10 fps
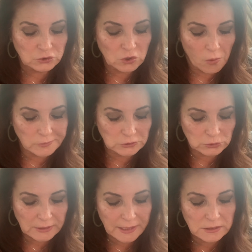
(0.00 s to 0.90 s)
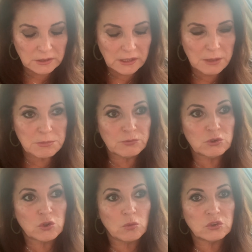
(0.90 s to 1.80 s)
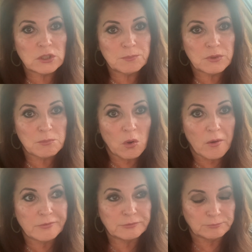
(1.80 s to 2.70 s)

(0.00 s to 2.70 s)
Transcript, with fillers: so you're ahead of the game if you don't tip them off.